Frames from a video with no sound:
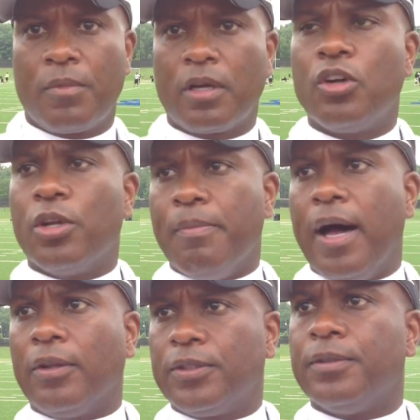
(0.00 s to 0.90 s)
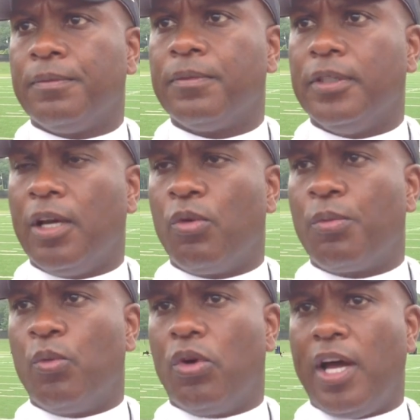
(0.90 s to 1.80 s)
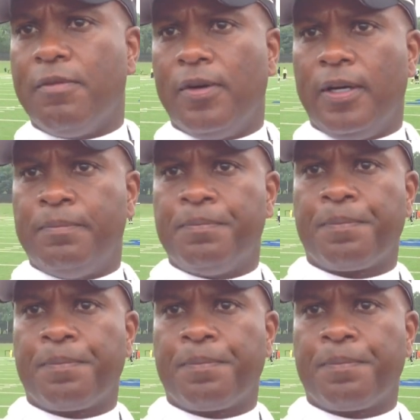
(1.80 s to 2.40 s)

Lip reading: A good amount. Yeah, we'll have a